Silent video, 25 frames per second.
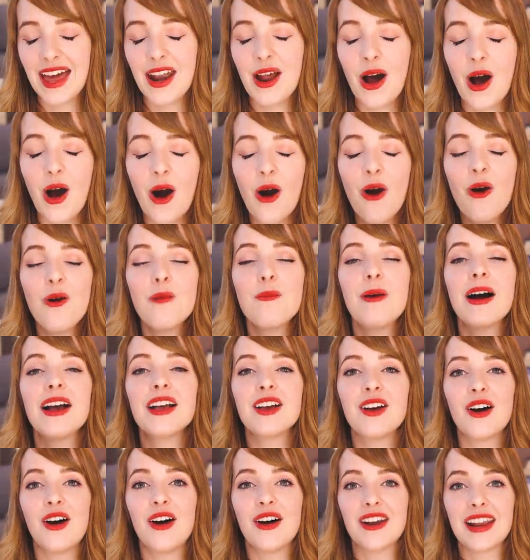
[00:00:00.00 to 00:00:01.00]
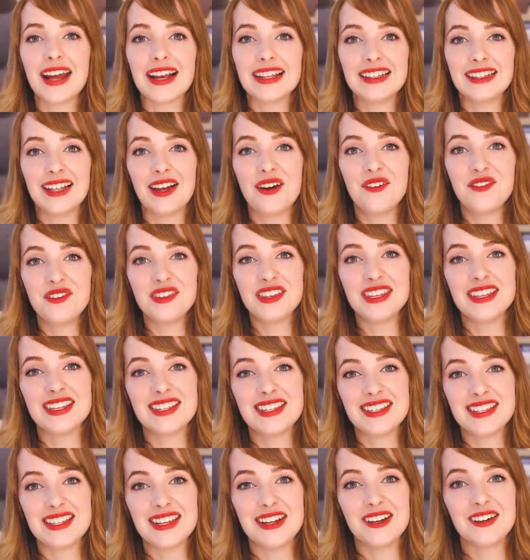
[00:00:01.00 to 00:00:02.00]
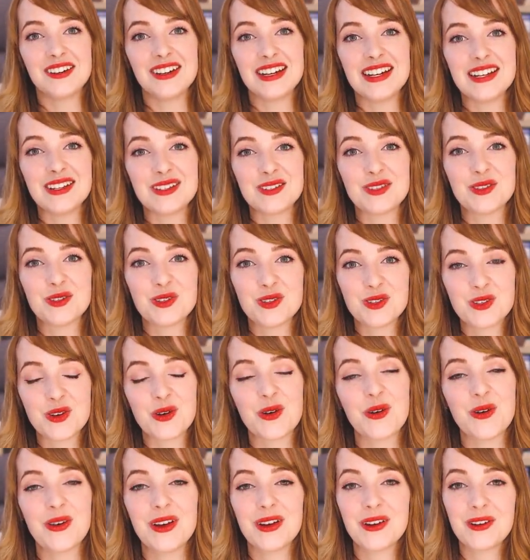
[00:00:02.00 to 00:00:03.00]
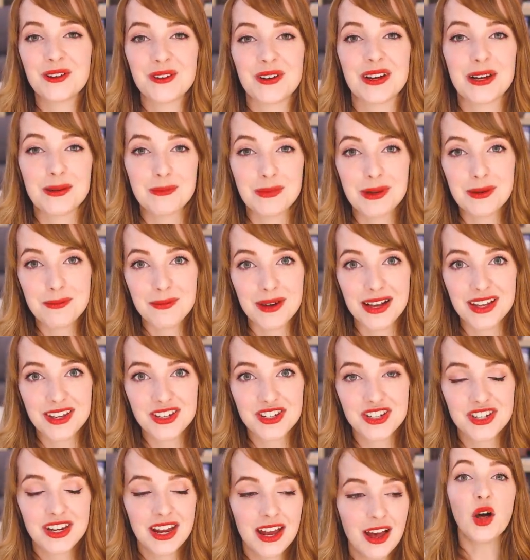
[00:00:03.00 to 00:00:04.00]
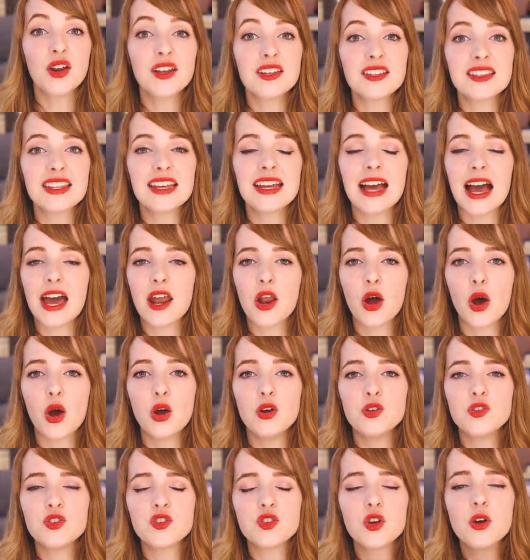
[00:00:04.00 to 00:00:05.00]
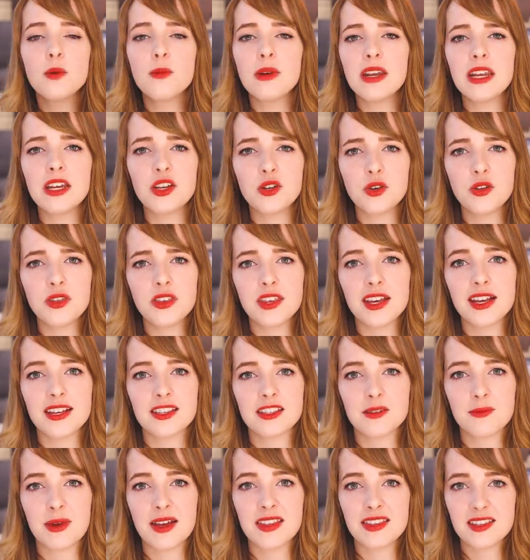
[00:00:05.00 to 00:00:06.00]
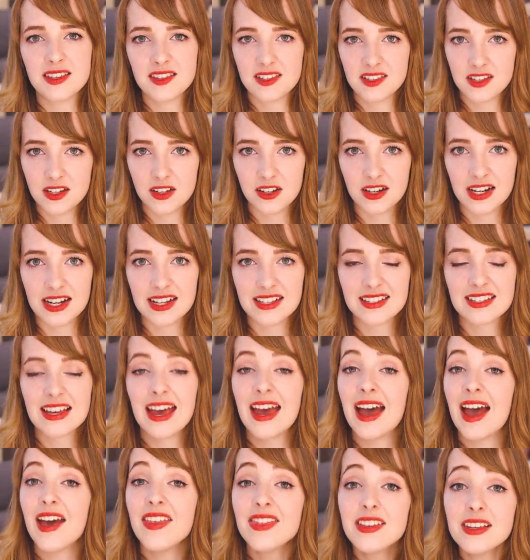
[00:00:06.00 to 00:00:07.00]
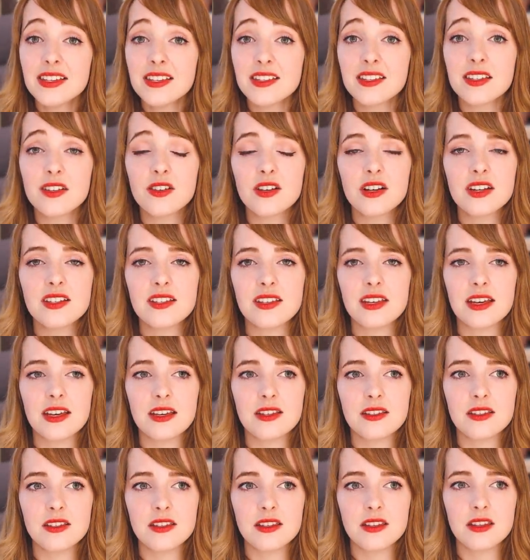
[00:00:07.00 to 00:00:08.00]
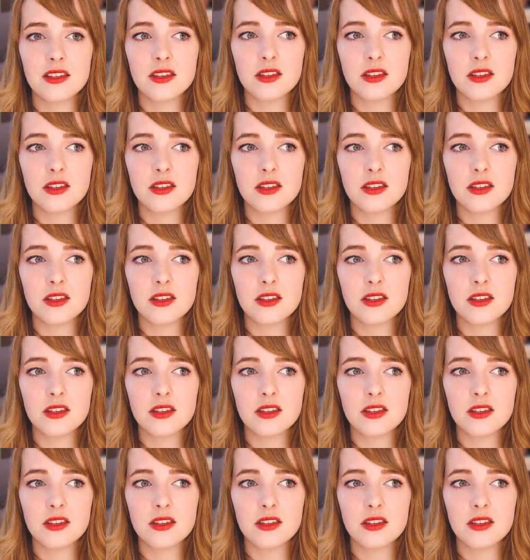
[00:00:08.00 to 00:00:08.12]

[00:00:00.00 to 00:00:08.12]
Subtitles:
And oh my god, I loved this series so incredibly much. Honestly, I'd heard so many good things about this series, and this series is